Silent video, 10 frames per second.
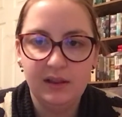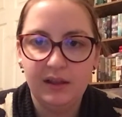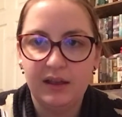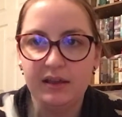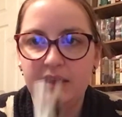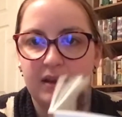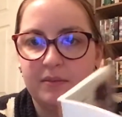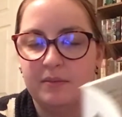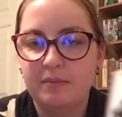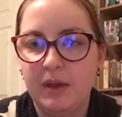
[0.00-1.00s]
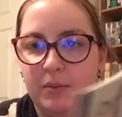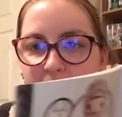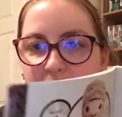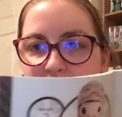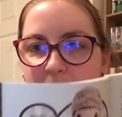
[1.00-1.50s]
I think maybe
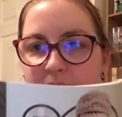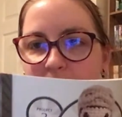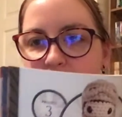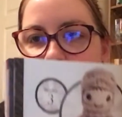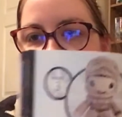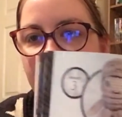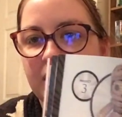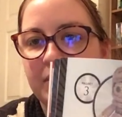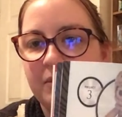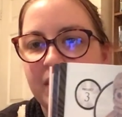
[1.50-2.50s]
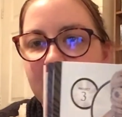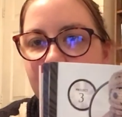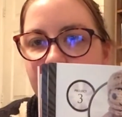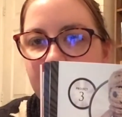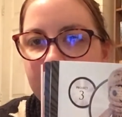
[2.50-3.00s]
I'll think about
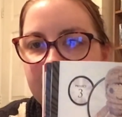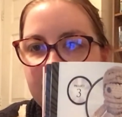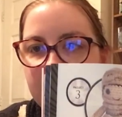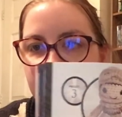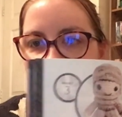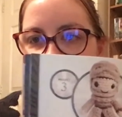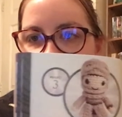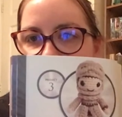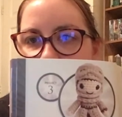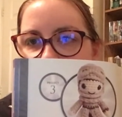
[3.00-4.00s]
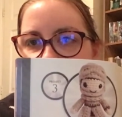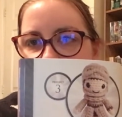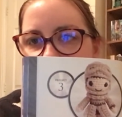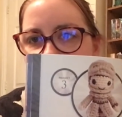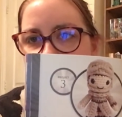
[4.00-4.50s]
making Rey
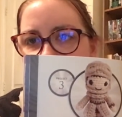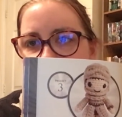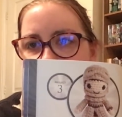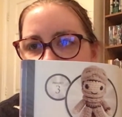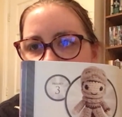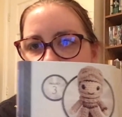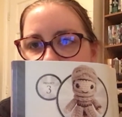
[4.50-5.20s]
next, maybe,